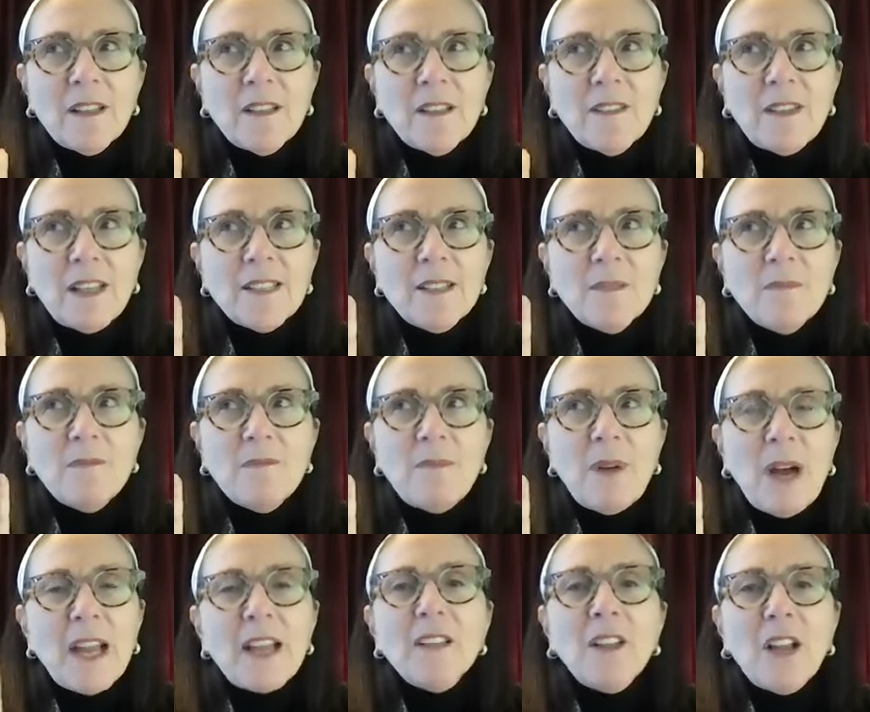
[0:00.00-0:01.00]
that's a
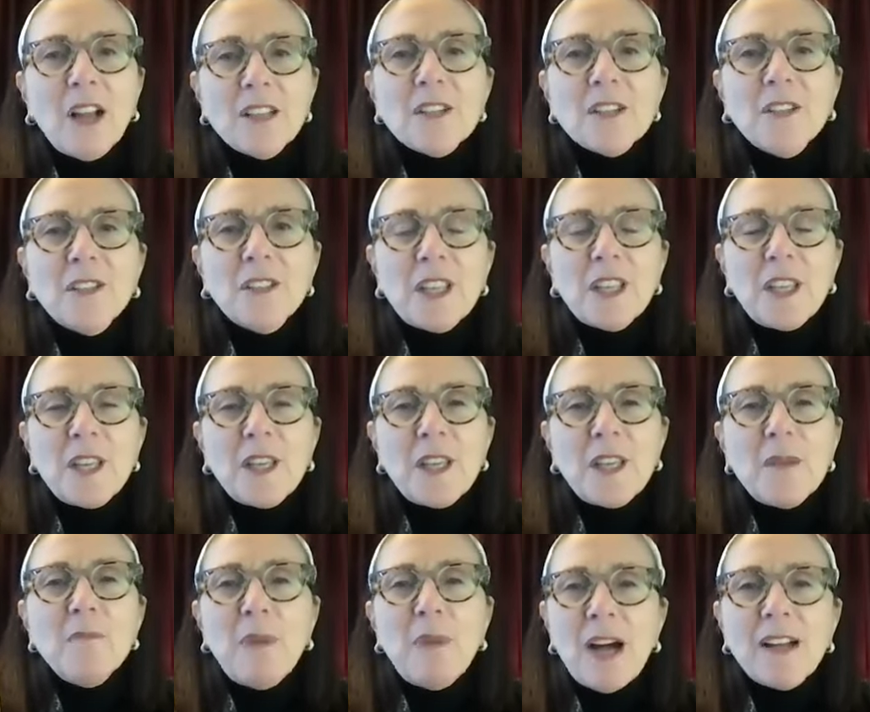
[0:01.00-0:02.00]
biological
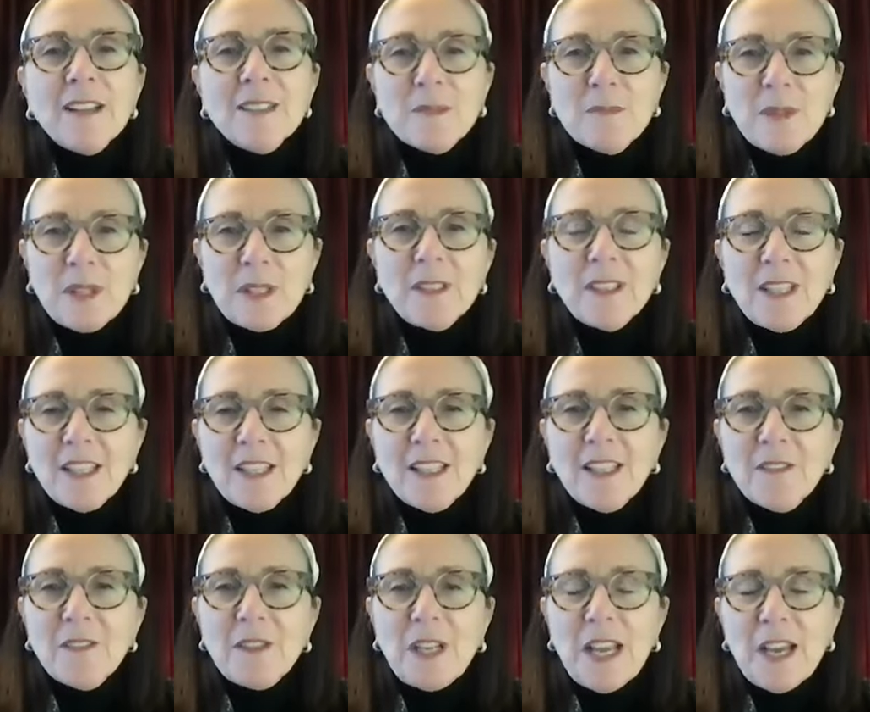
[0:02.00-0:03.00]
impossibility
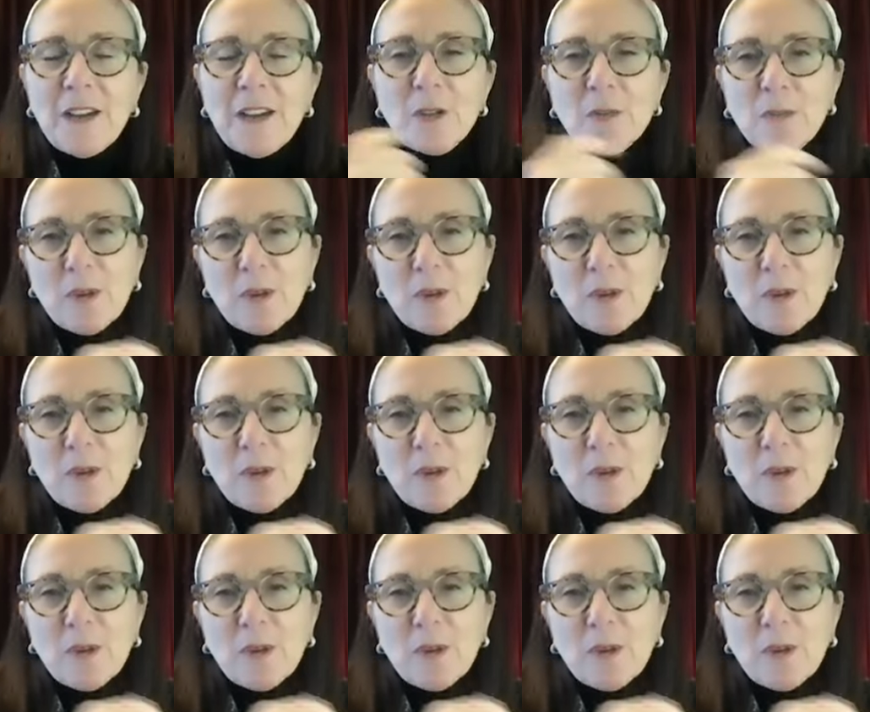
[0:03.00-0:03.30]
given how your